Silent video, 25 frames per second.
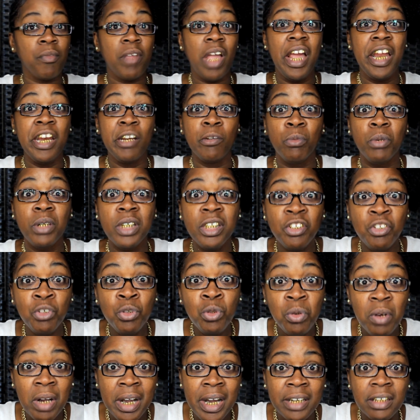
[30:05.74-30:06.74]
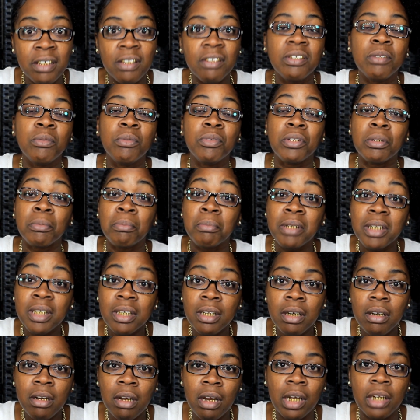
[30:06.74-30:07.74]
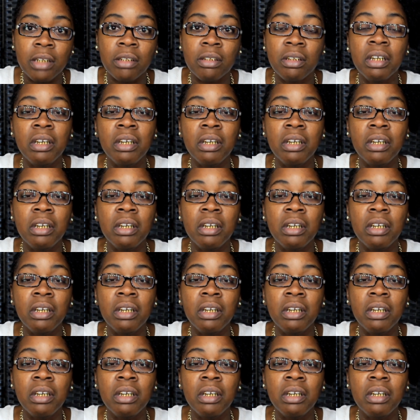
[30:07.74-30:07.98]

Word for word: And it wasn't too crowded because it was a Monday night.